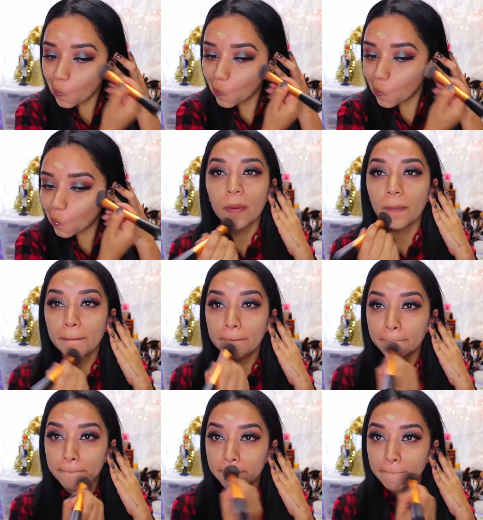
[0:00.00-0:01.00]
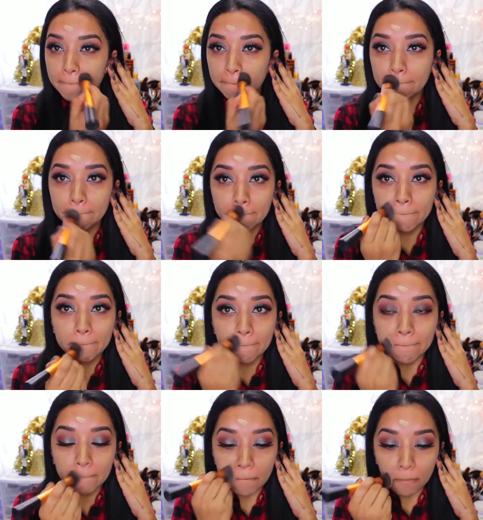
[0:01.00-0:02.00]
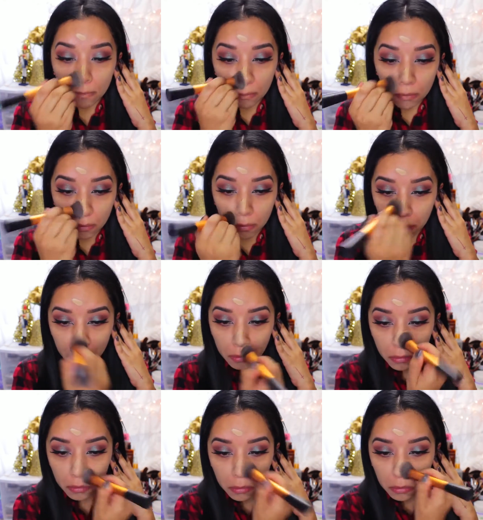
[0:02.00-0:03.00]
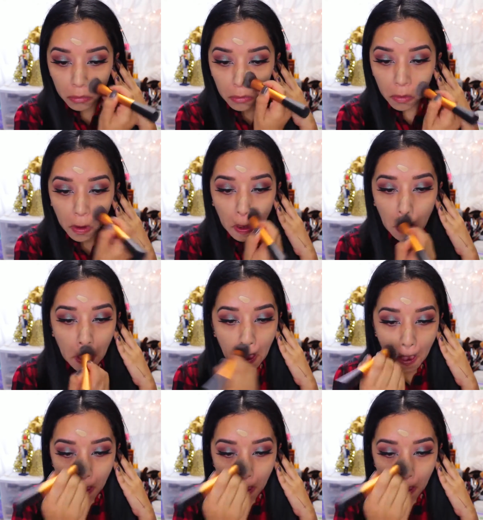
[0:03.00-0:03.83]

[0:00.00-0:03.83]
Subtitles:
Nothing is said.